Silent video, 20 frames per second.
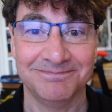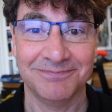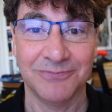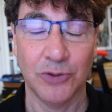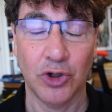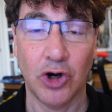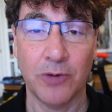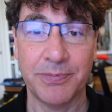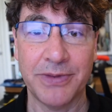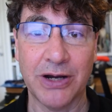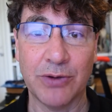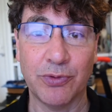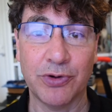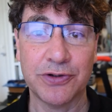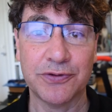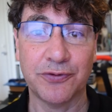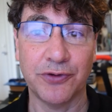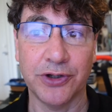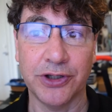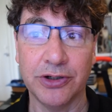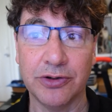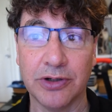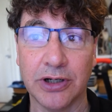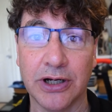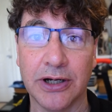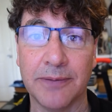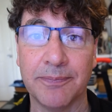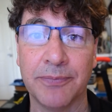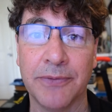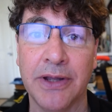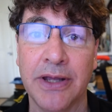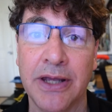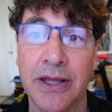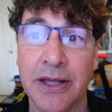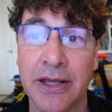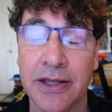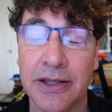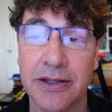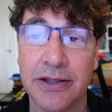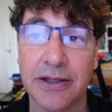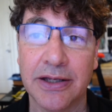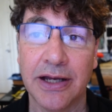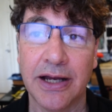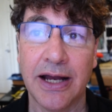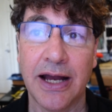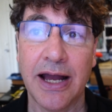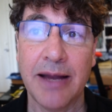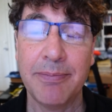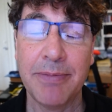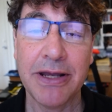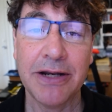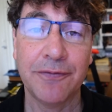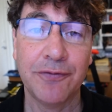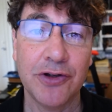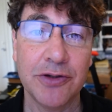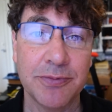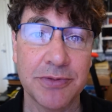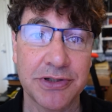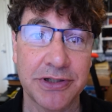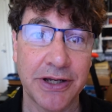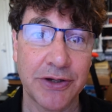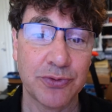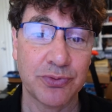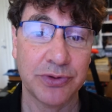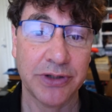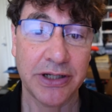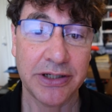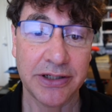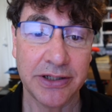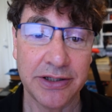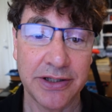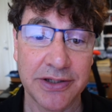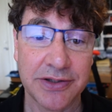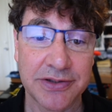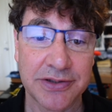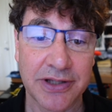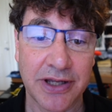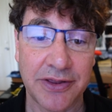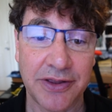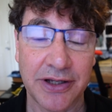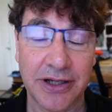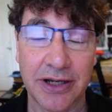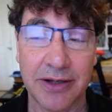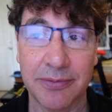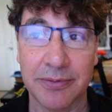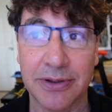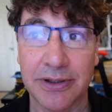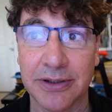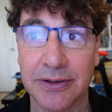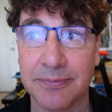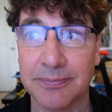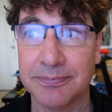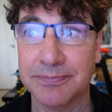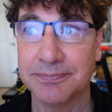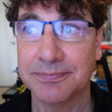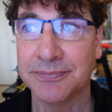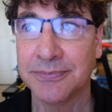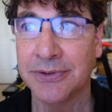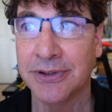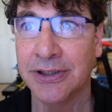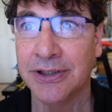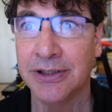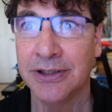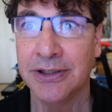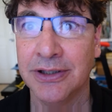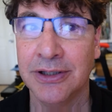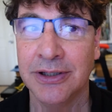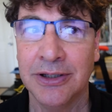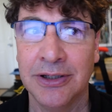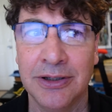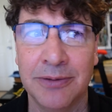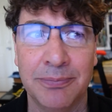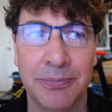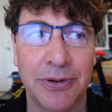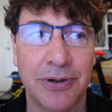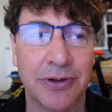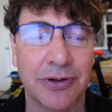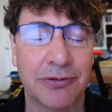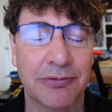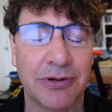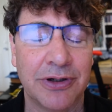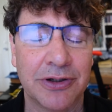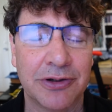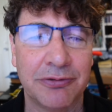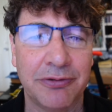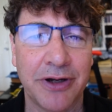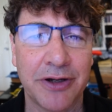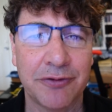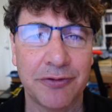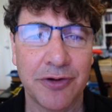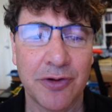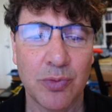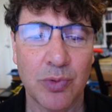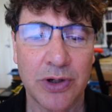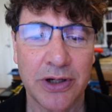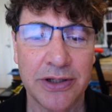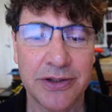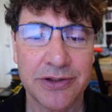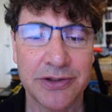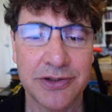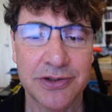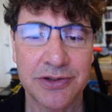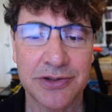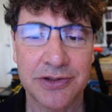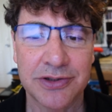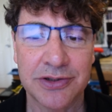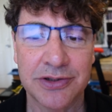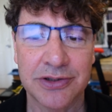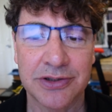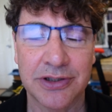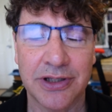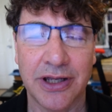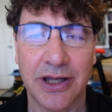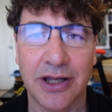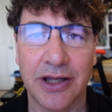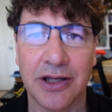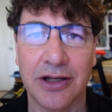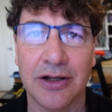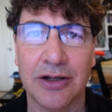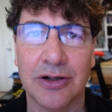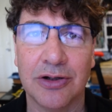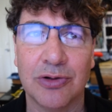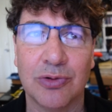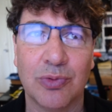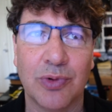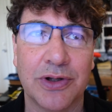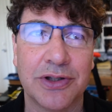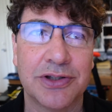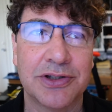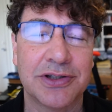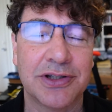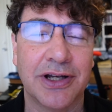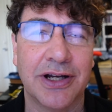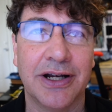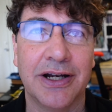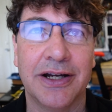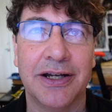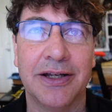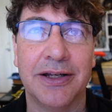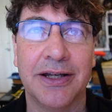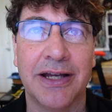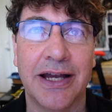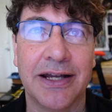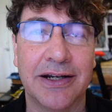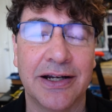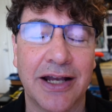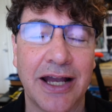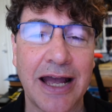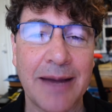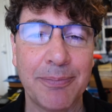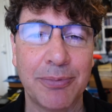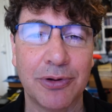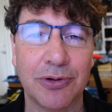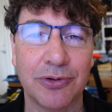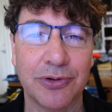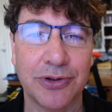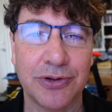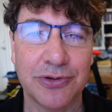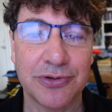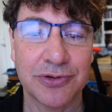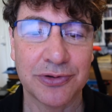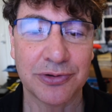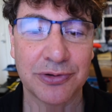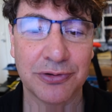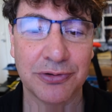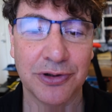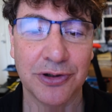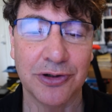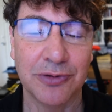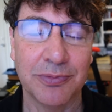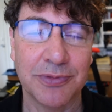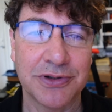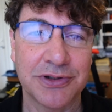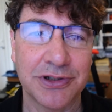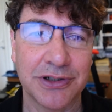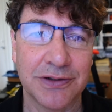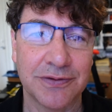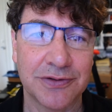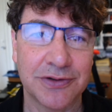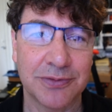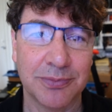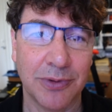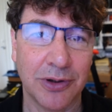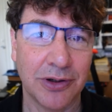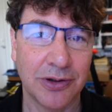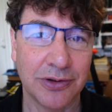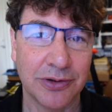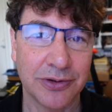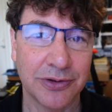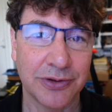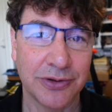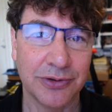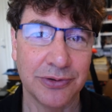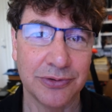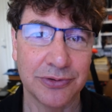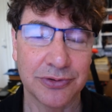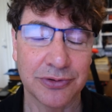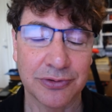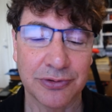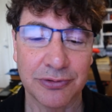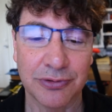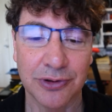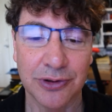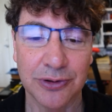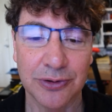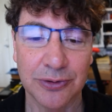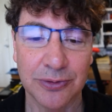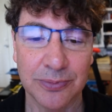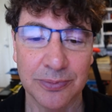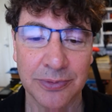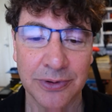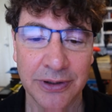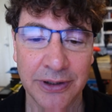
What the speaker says: Hope that works for you. I made a few mistakes when I did this. I think I put in the wrong directory once. Once I had capital user Chrome instead of small user Chrome.